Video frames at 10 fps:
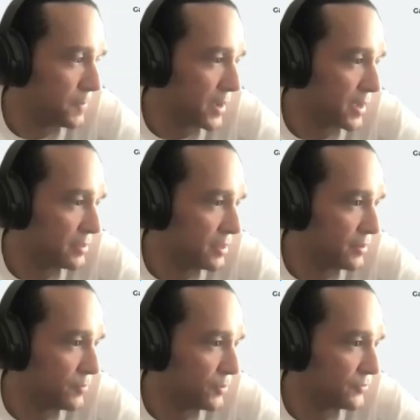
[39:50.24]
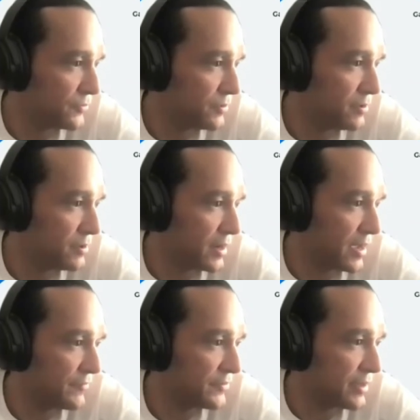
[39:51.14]
quote by i think it was
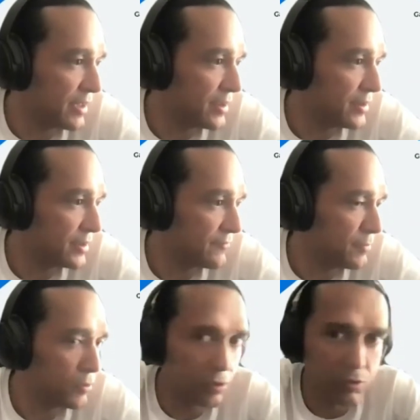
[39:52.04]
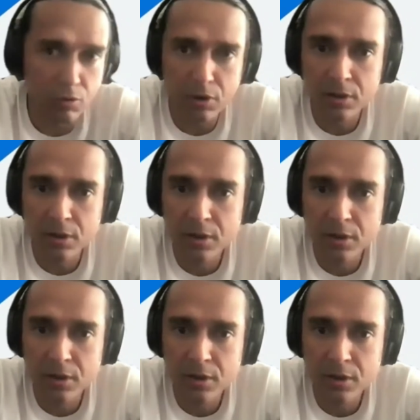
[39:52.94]
travis kalanick if i'm not wrong
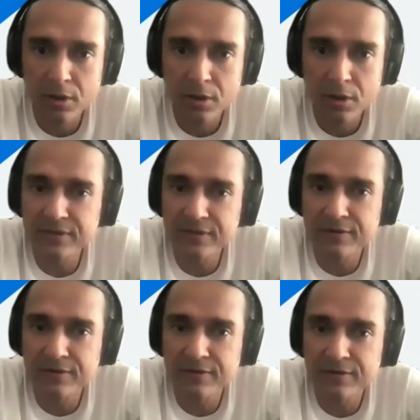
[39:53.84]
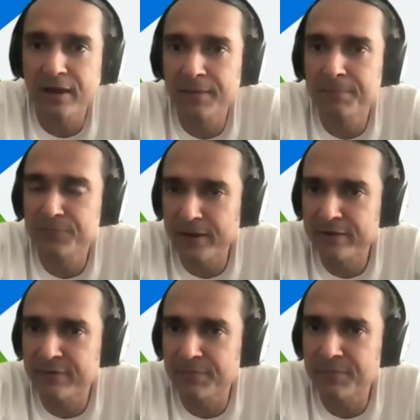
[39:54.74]
uh, and mm-hmm. he mm. said that i
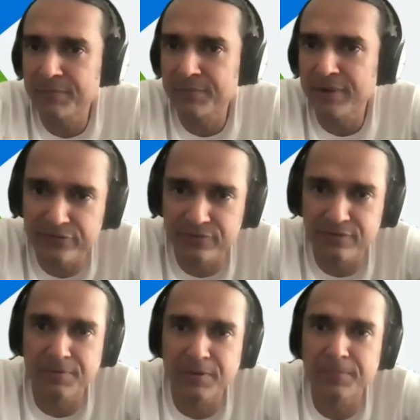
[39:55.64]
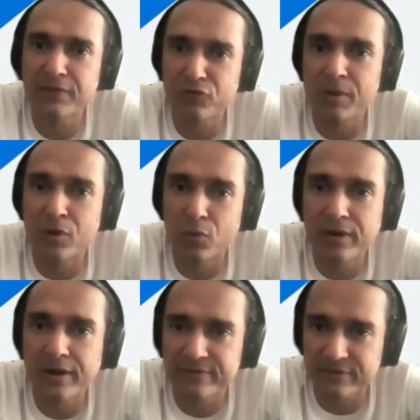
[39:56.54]
i spent some nine years uh,
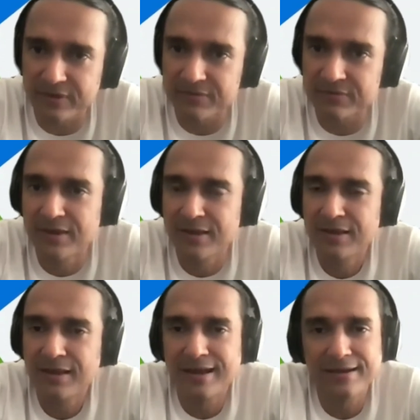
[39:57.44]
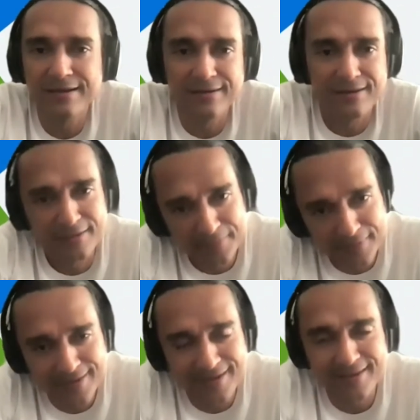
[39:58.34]
preparing for my overnight success overnight.
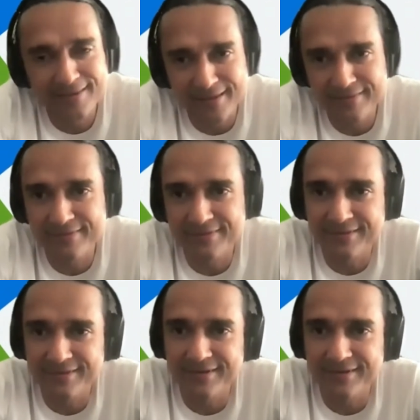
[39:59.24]
and uh, and